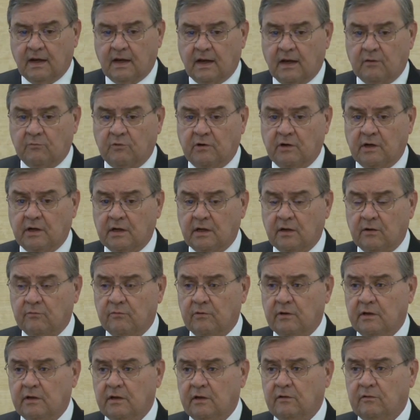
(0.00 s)
And when I got
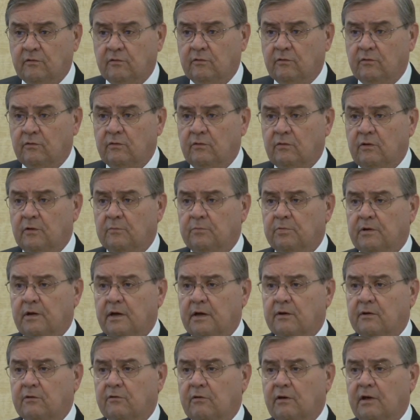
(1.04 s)
ready to
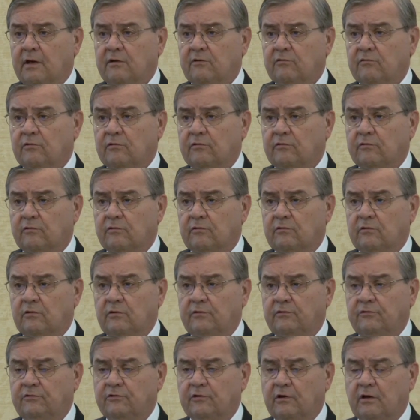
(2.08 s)
apply to graduate
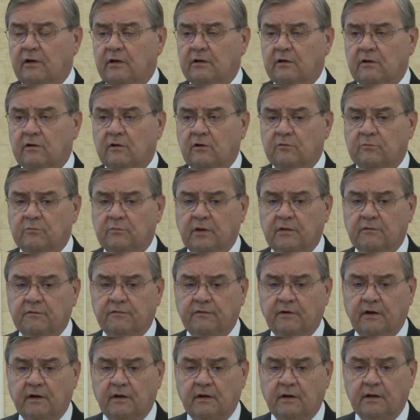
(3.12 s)
schools, John helped me
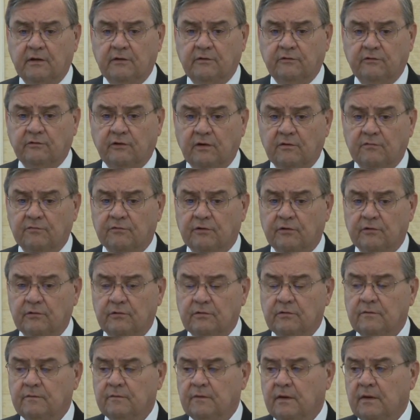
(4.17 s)
find
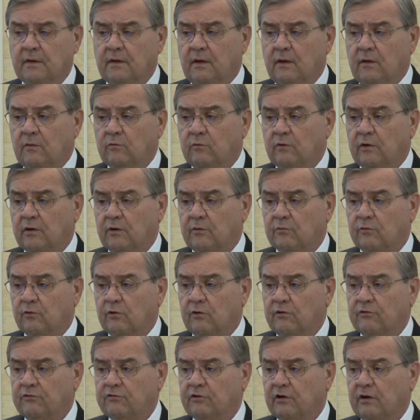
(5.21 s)
several where
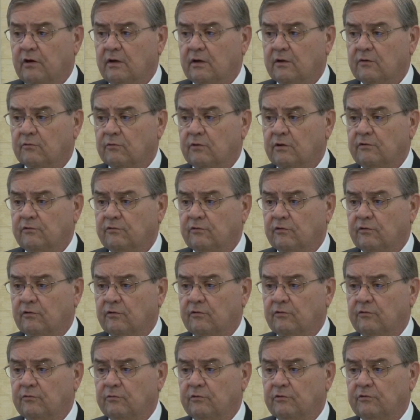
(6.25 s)
Rorschach
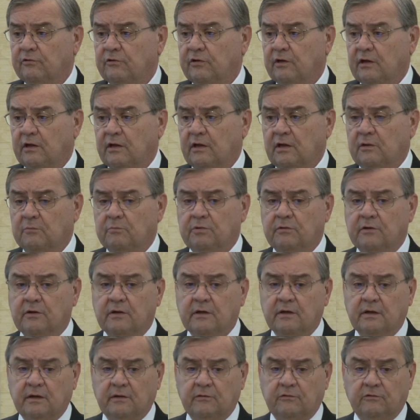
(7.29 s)
research was taking
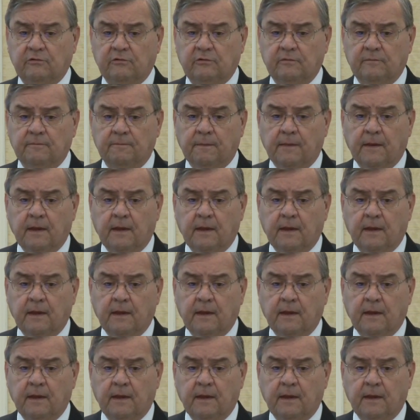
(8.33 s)
place.